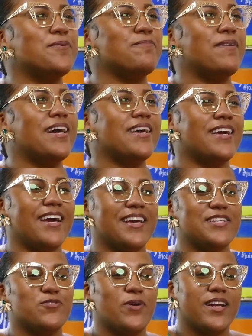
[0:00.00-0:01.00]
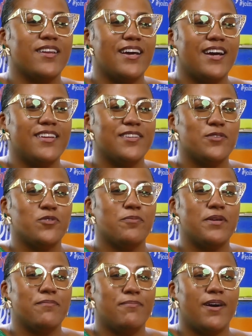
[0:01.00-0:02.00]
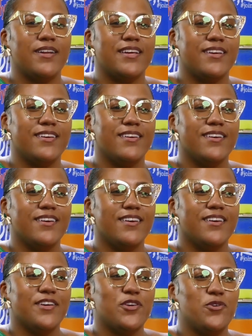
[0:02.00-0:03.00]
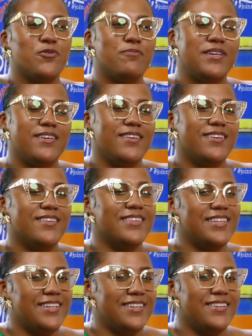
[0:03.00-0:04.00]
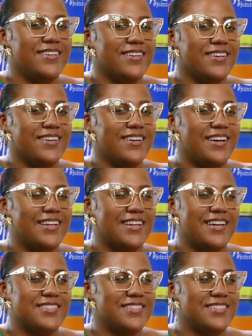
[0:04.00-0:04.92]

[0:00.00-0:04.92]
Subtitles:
my regular handle would be Bonnie QB Lee, and that's